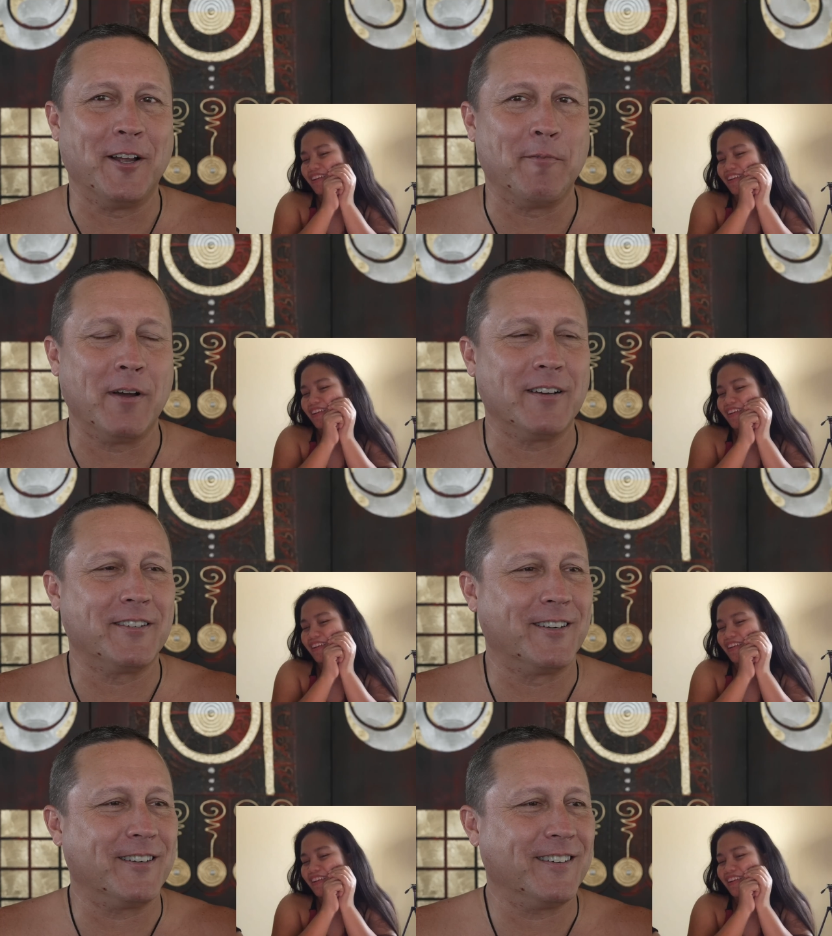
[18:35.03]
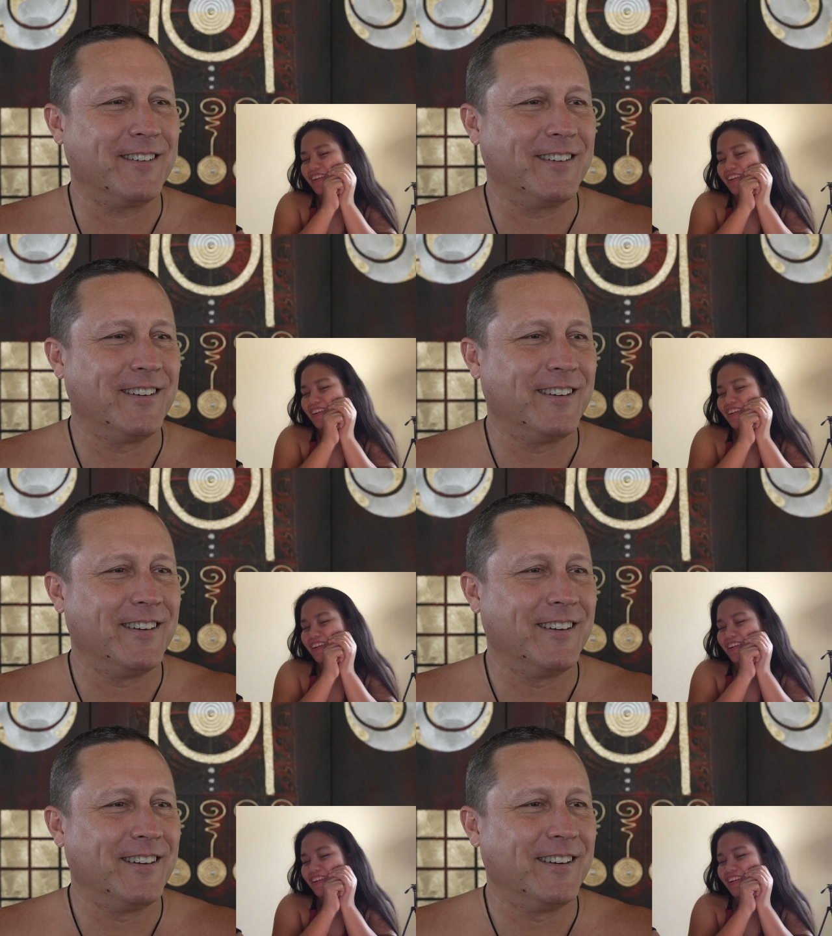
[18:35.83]
Speaker 1: not my shirt.
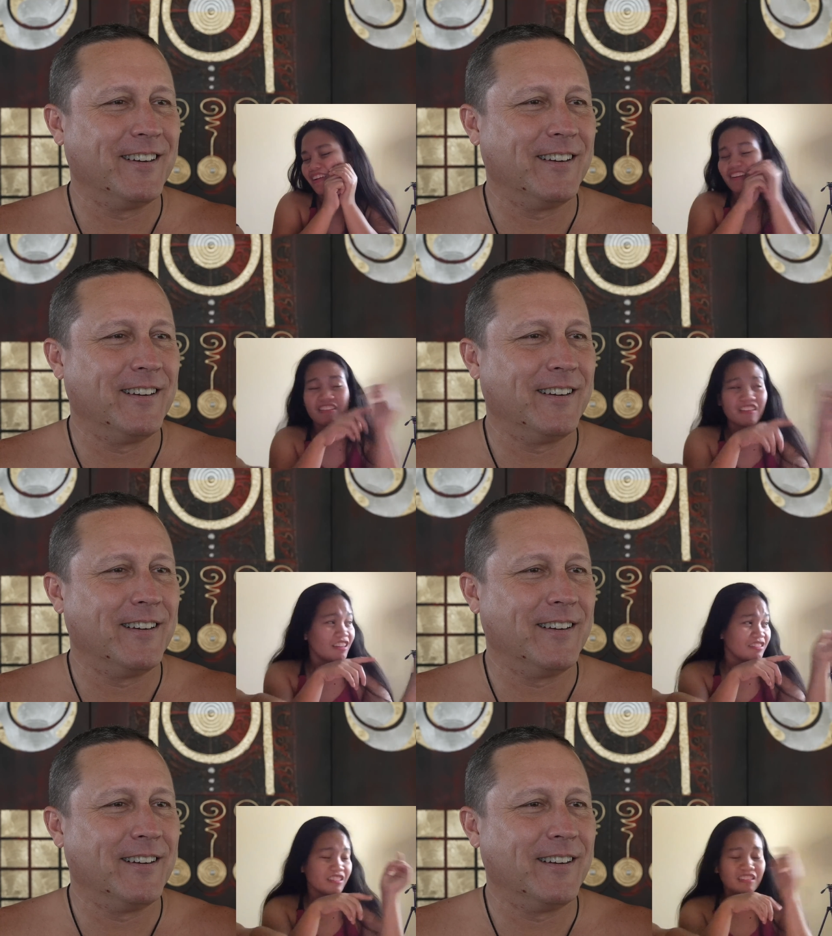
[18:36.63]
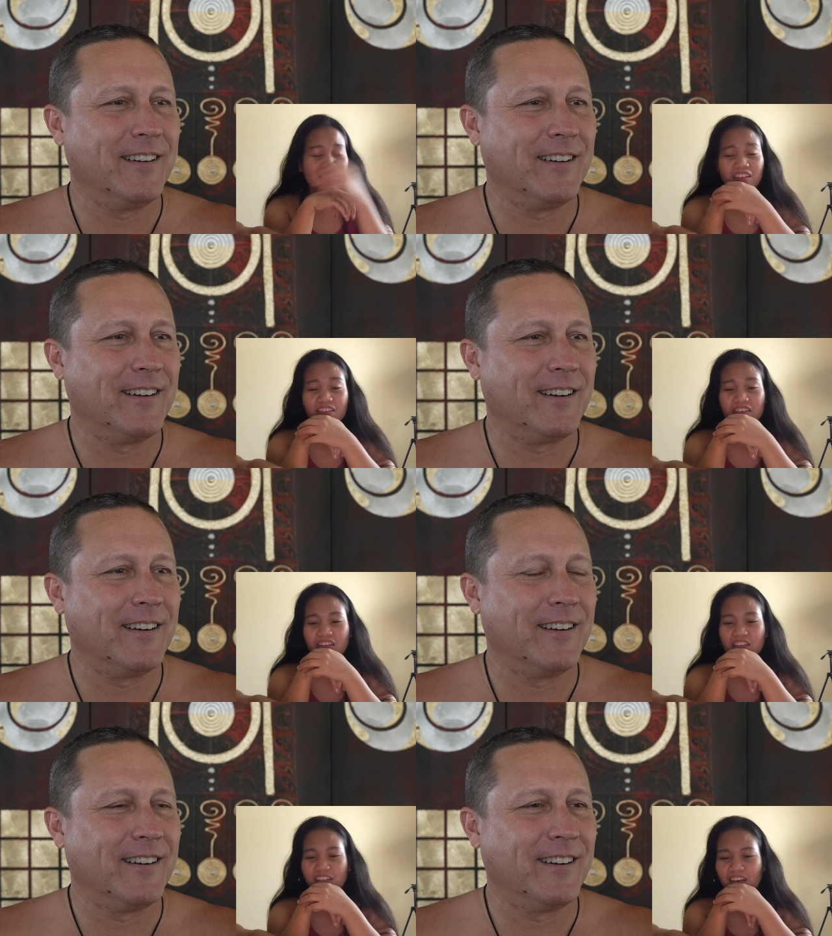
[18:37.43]
Speaker 2: It's
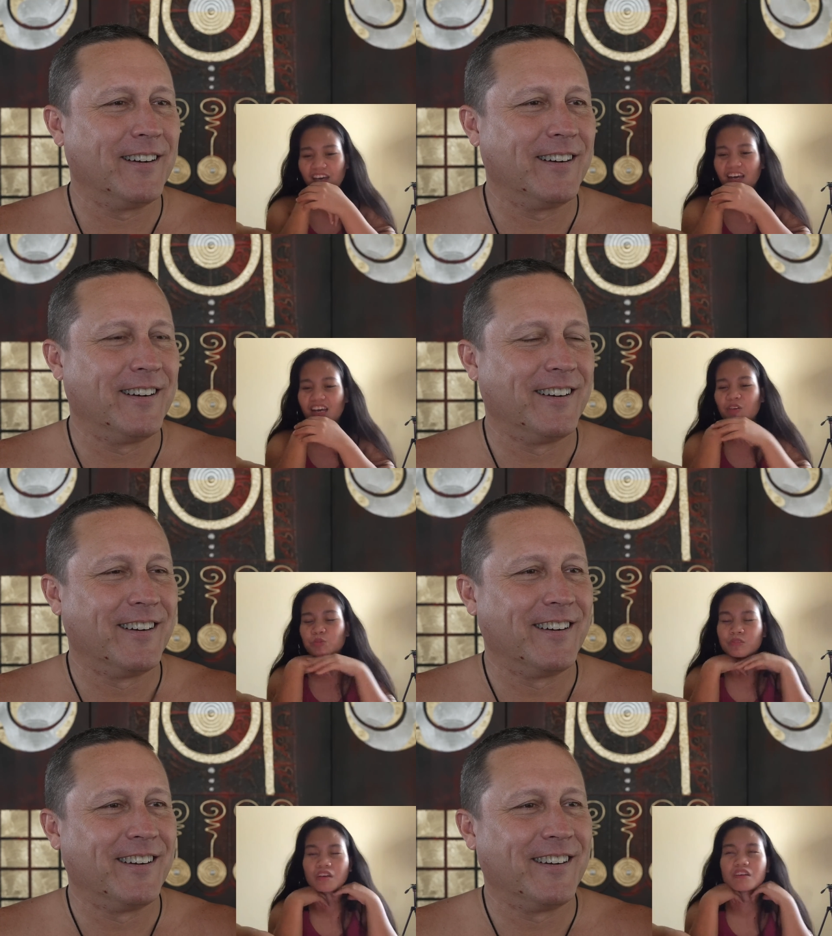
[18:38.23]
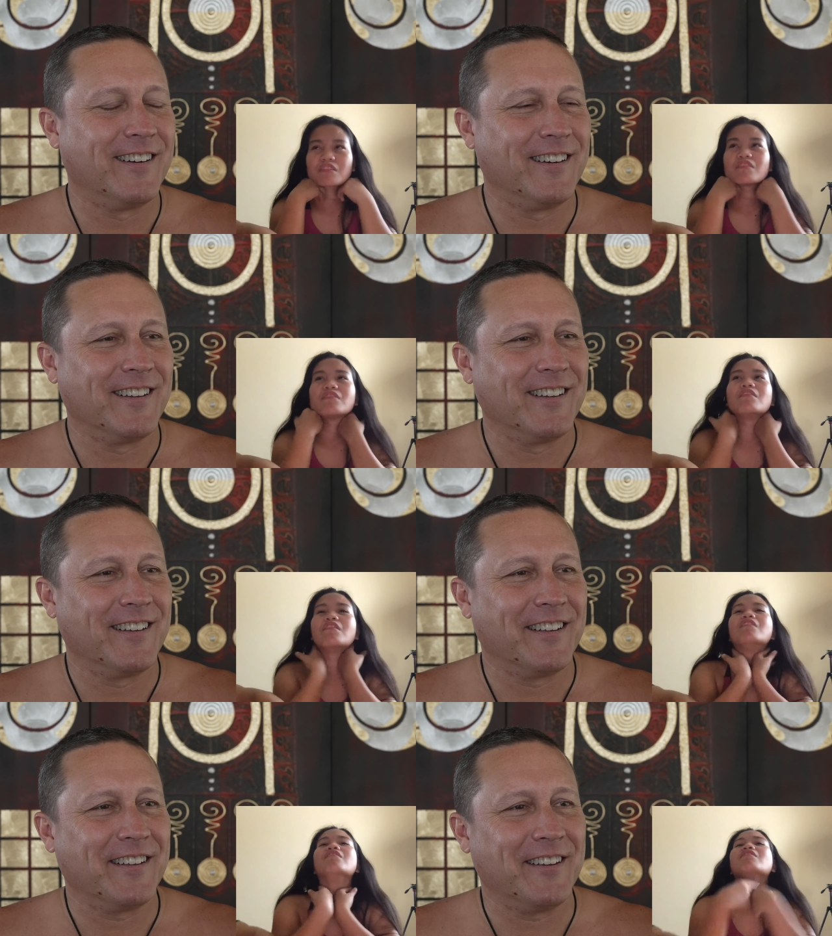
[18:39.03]
in the outside.
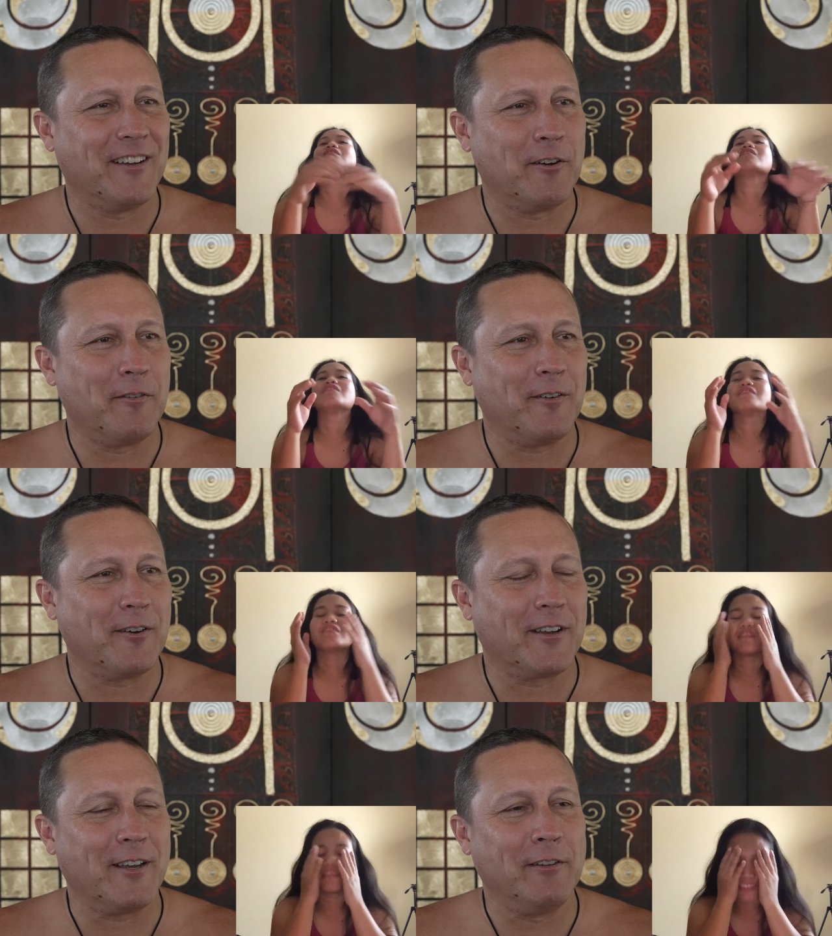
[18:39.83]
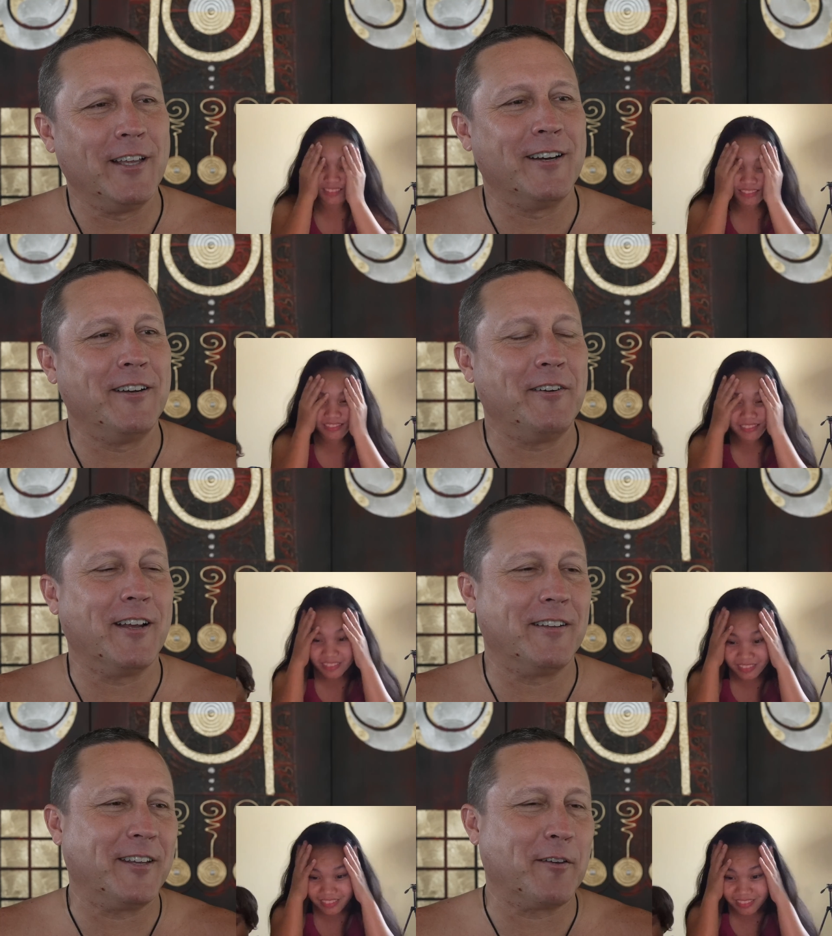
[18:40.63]
Oh,
Speaker 1: okay, well later you
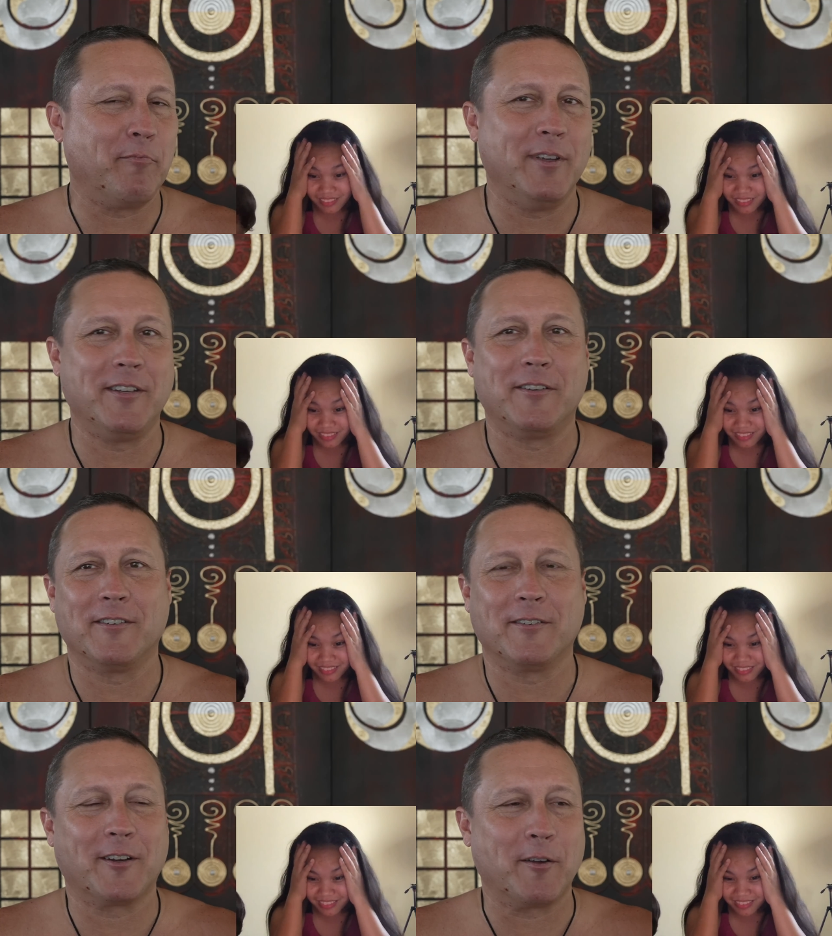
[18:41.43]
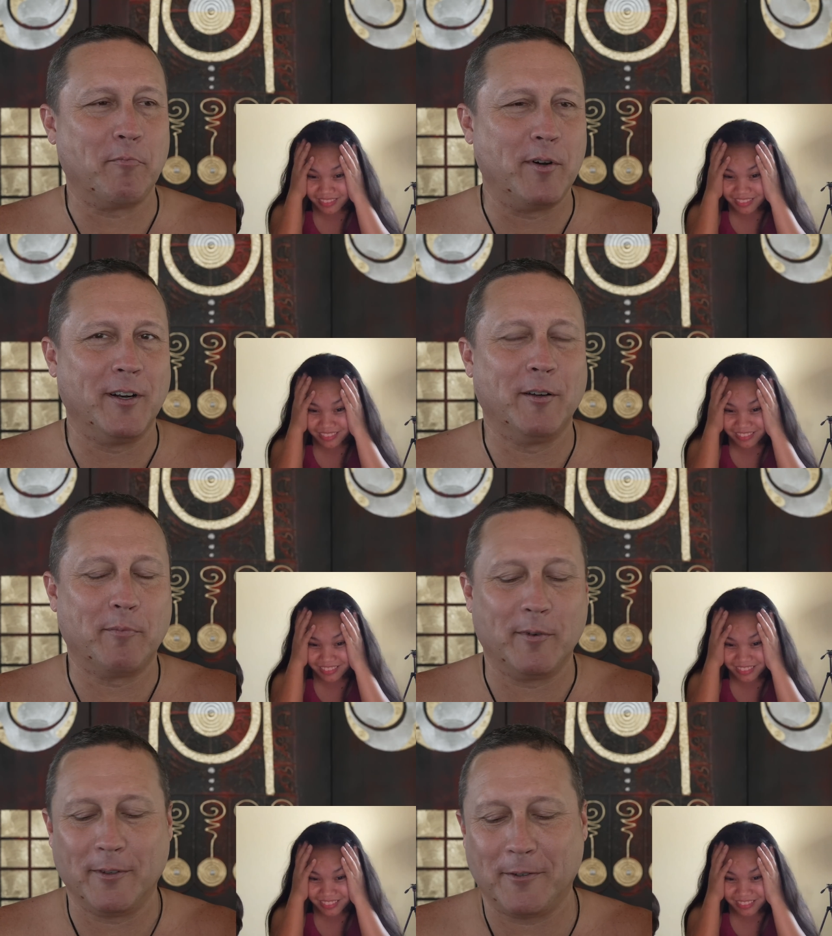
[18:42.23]
gotta take a picture so I can put it up on the